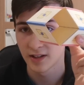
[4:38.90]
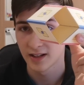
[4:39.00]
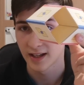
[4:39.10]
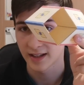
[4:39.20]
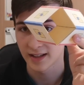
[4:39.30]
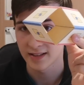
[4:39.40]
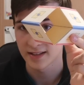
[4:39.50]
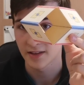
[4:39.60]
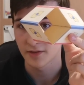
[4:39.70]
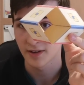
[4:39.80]
you can
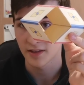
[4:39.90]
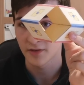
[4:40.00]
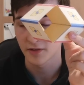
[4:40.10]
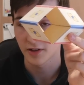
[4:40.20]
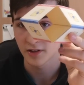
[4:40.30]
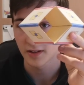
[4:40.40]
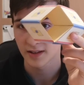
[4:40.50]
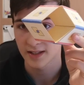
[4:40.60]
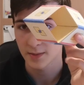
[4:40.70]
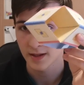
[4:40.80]
see right through it
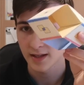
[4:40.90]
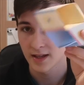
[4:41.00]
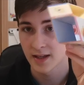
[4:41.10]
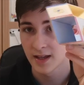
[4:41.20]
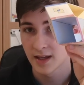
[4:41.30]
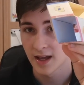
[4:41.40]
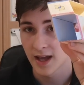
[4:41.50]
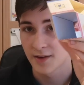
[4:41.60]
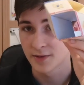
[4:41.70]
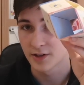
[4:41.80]
this way.
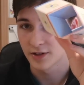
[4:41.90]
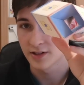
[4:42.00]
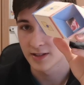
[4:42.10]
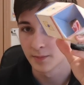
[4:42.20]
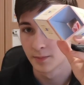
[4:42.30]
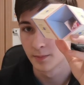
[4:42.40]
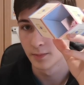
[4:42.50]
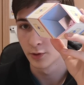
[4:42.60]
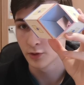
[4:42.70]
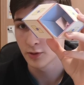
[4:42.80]
And if you turn it to the
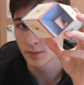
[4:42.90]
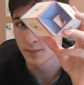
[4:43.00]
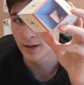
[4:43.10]
blue